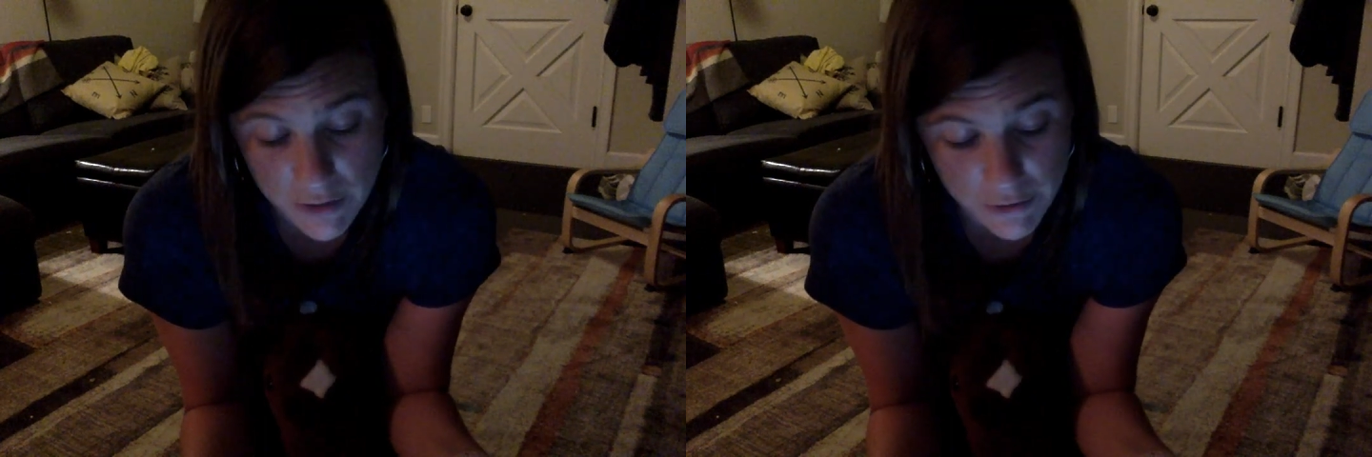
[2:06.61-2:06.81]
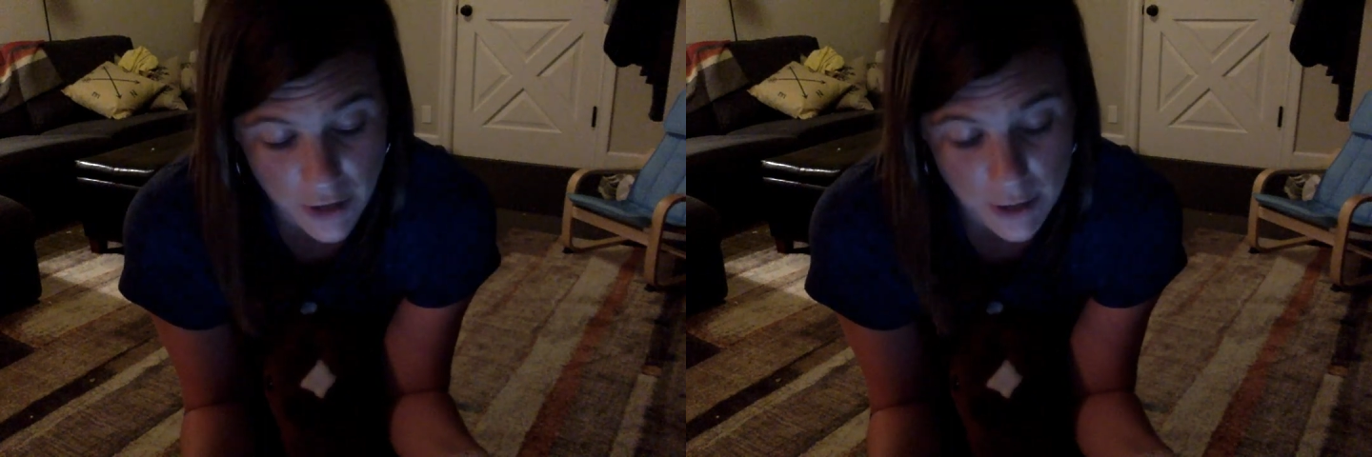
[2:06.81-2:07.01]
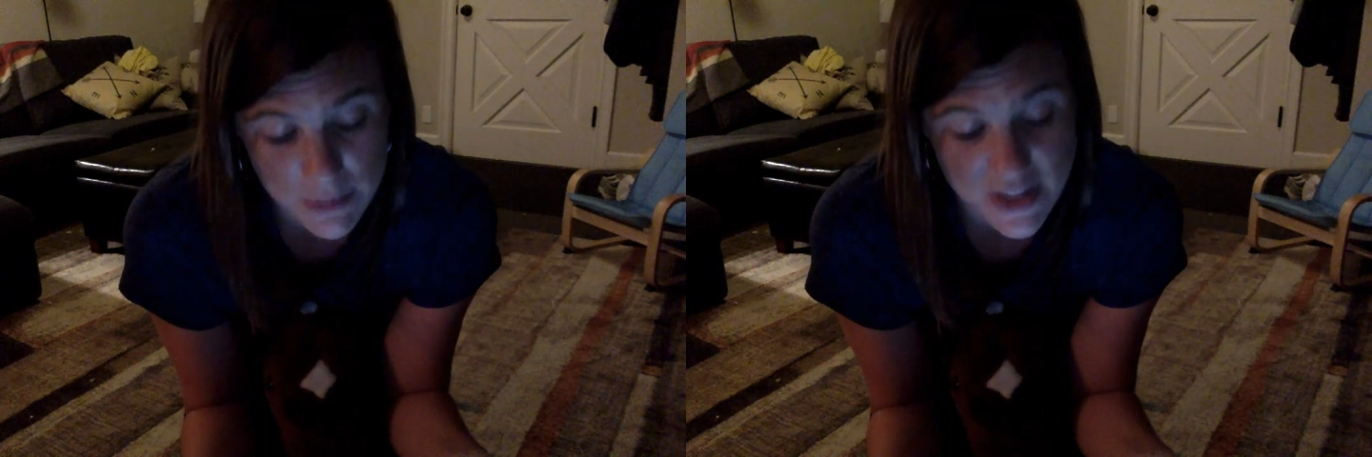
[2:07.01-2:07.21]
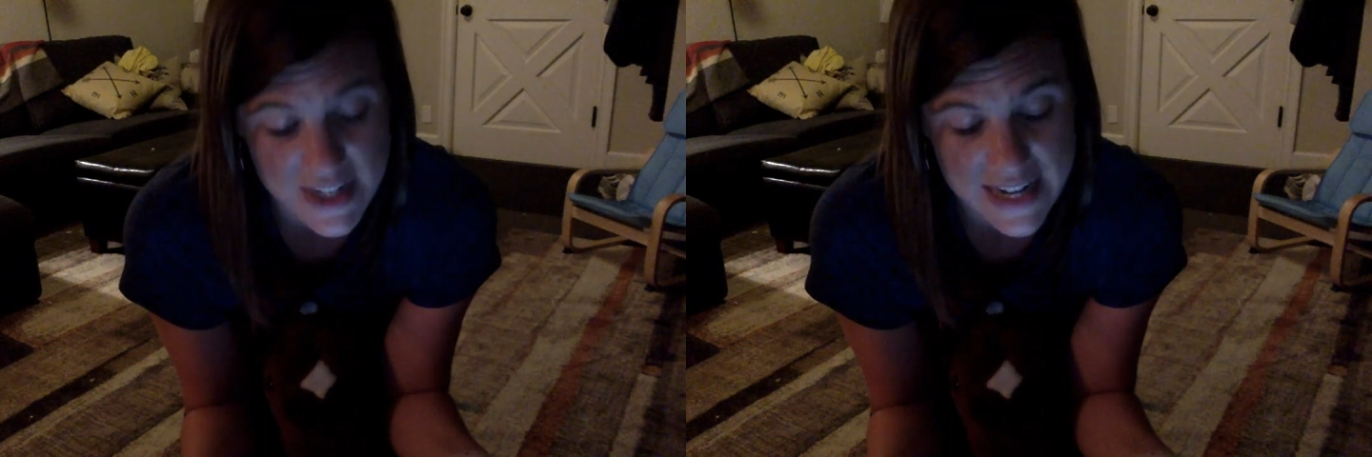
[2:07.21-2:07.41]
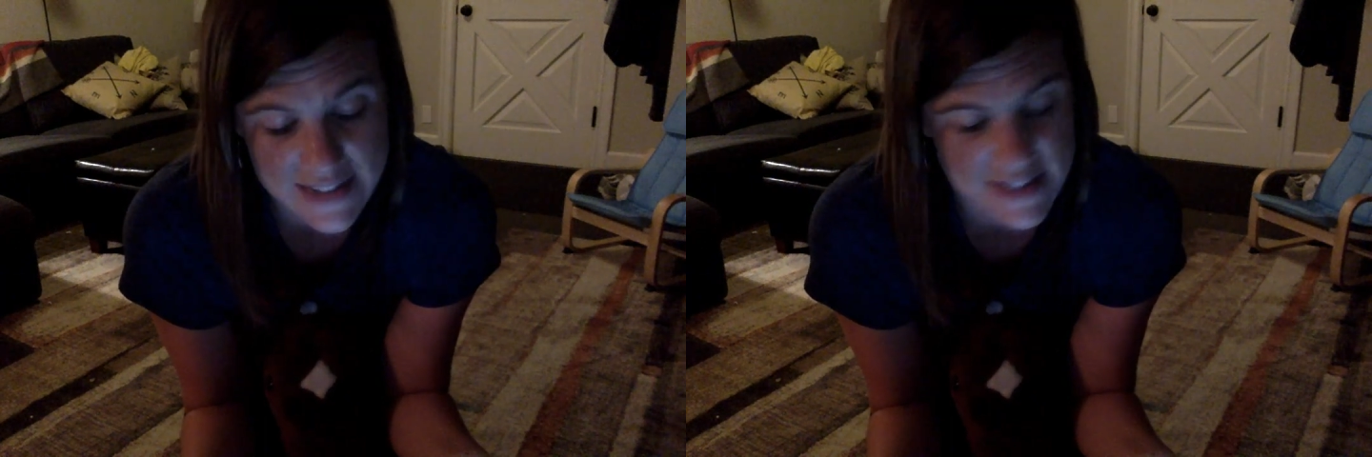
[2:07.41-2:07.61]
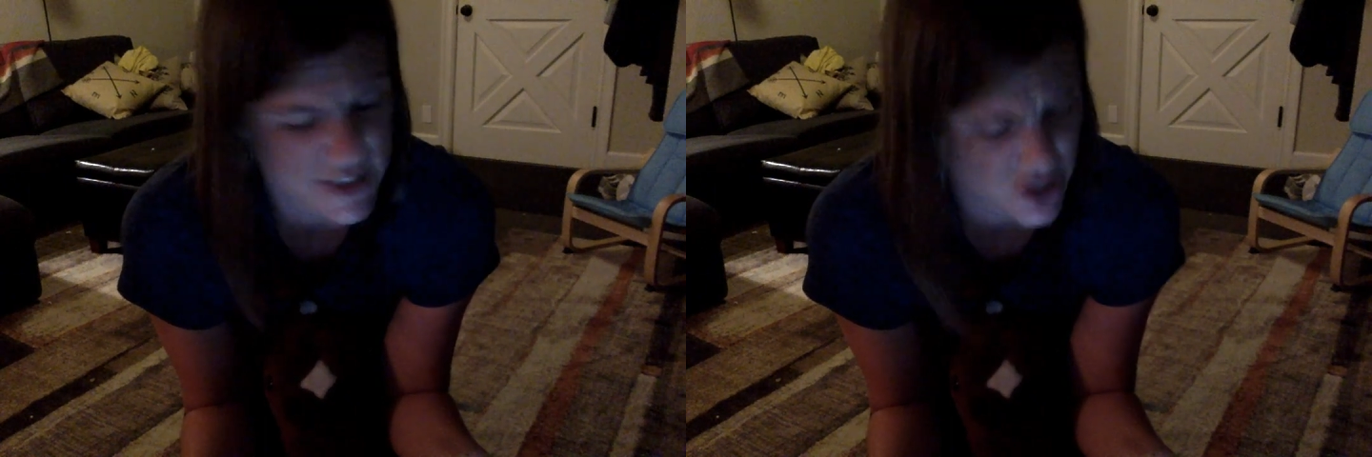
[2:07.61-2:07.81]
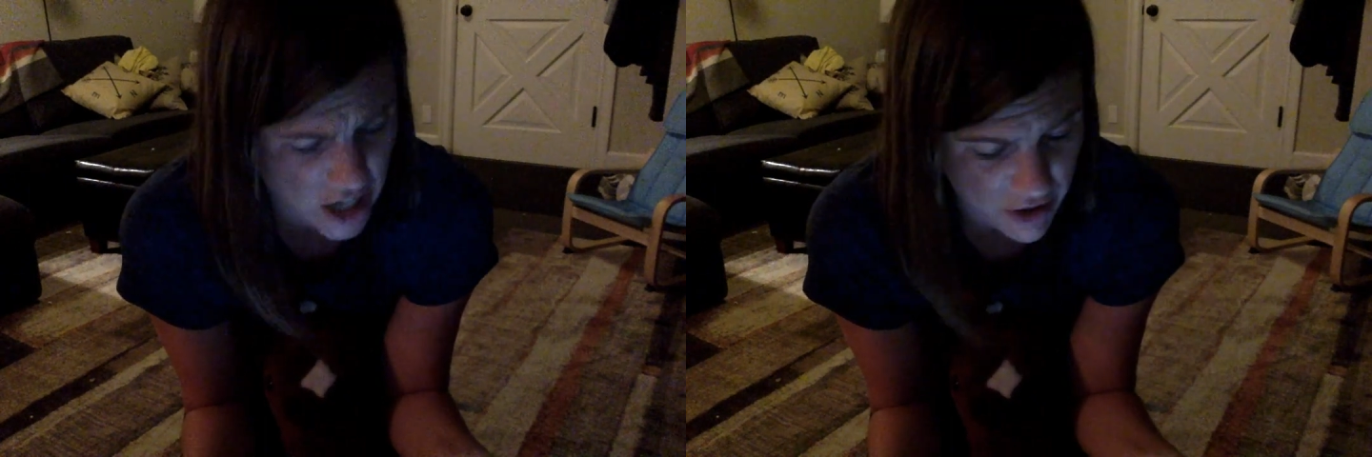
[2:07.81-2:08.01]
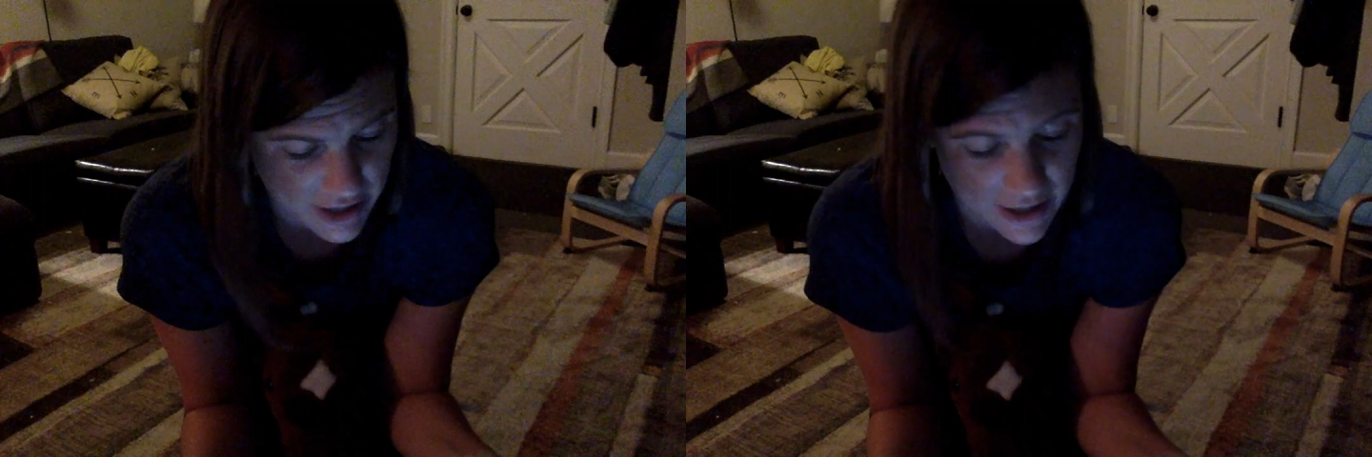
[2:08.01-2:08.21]
farm to the next,
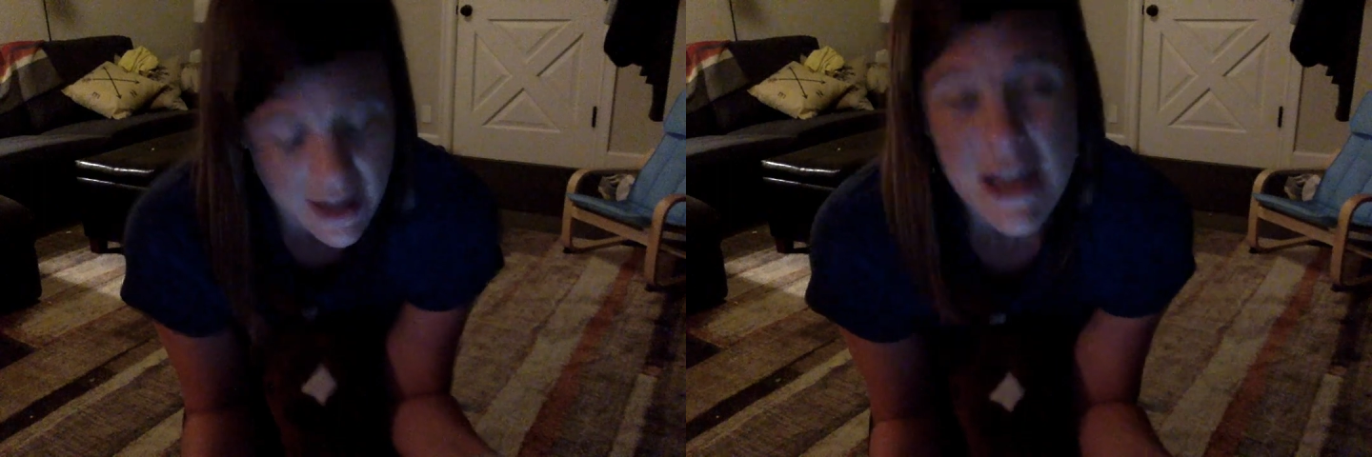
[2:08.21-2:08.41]
shouting,